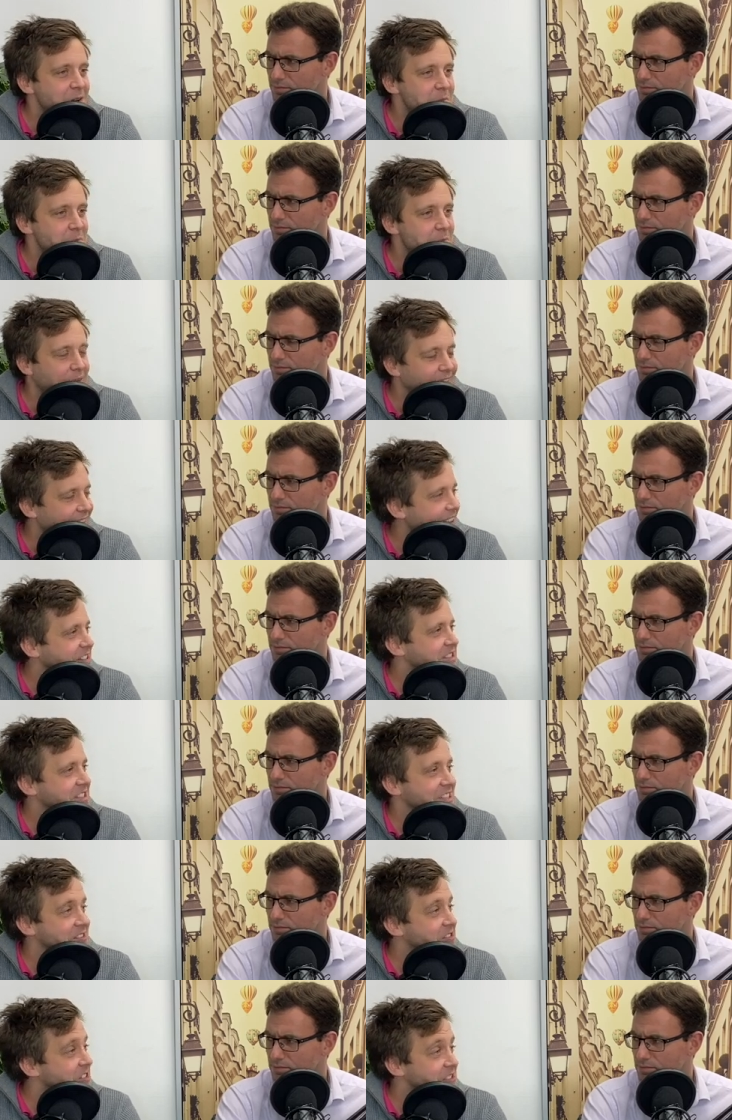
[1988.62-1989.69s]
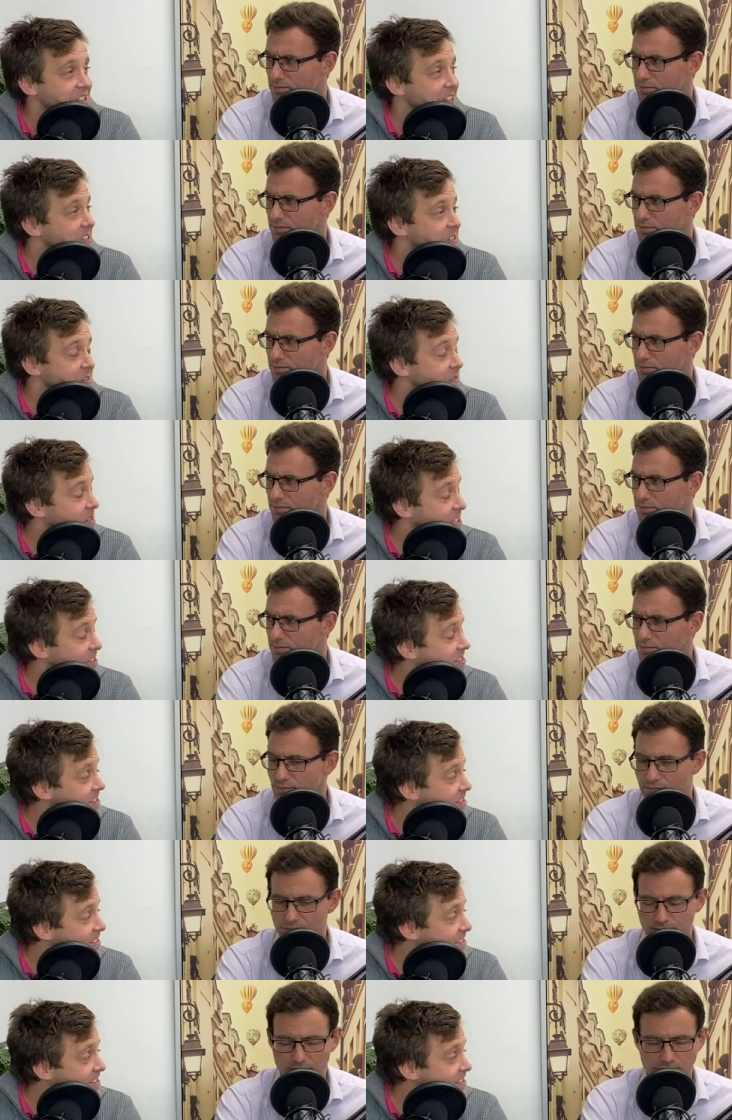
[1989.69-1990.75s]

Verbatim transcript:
Speaker 1: but it sounds just like Tom Jones.